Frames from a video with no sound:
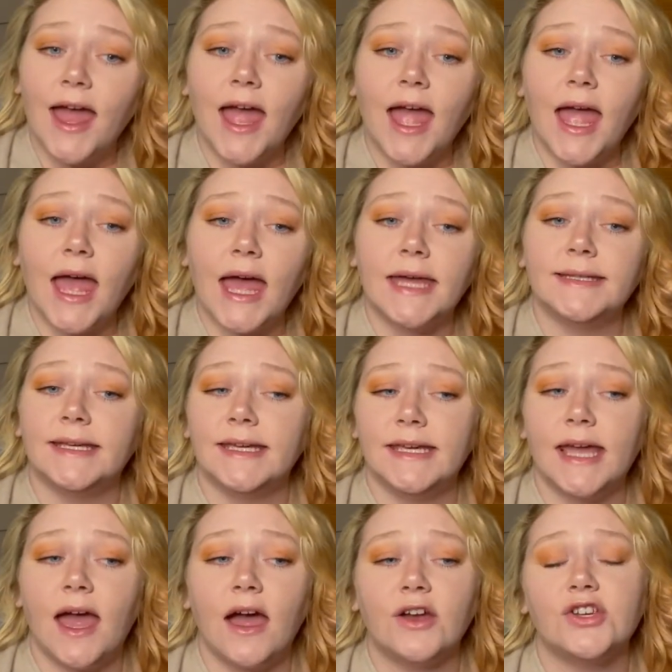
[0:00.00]
and
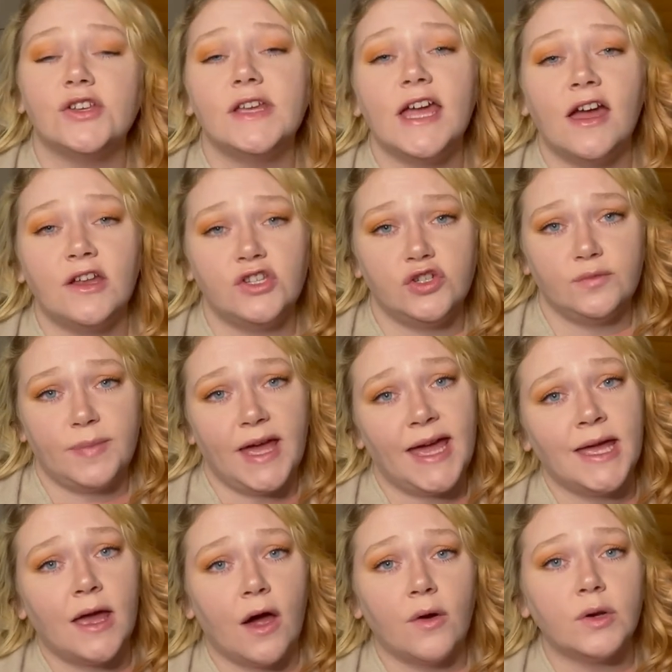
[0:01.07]
he actually had to
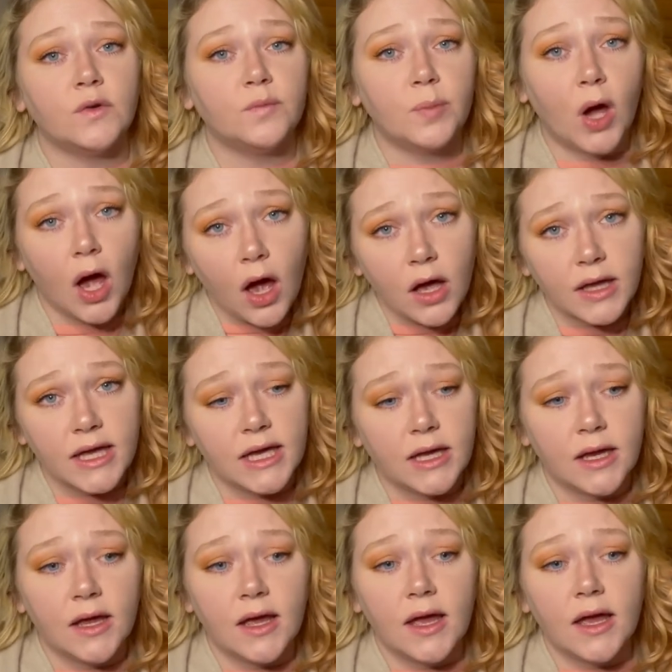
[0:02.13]
pay out of pocket